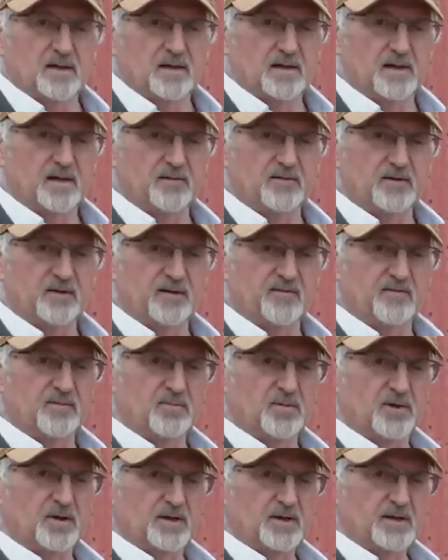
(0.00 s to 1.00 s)
Evening
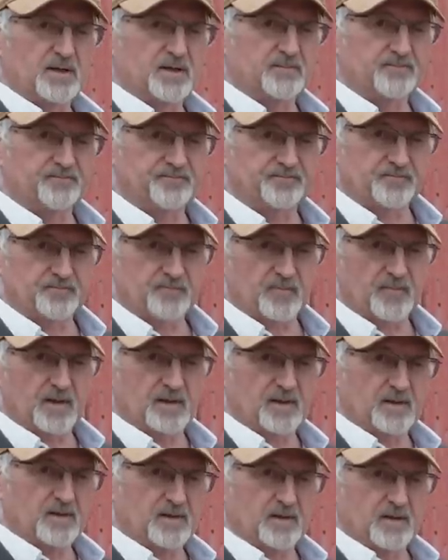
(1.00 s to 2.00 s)
everybody.
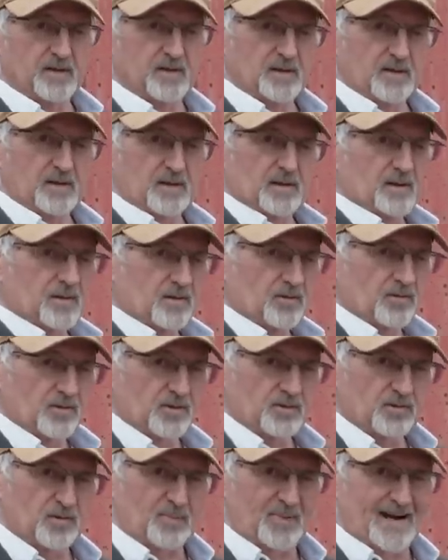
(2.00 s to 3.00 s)
I'm going to
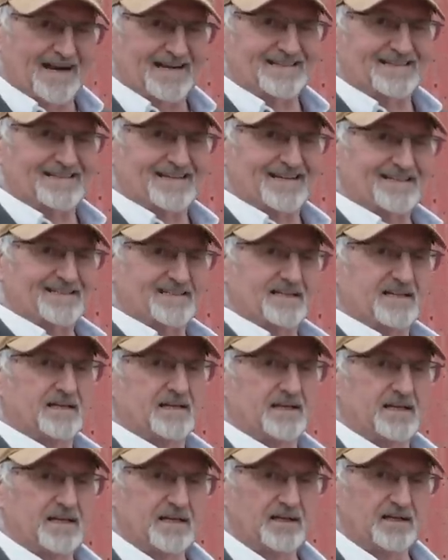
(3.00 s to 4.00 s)
do a pattern test
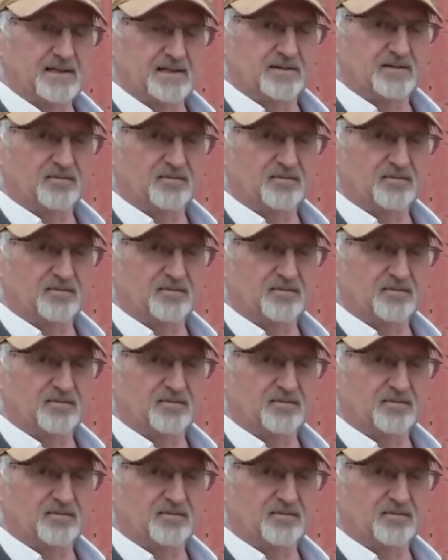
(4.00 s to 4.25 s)
today,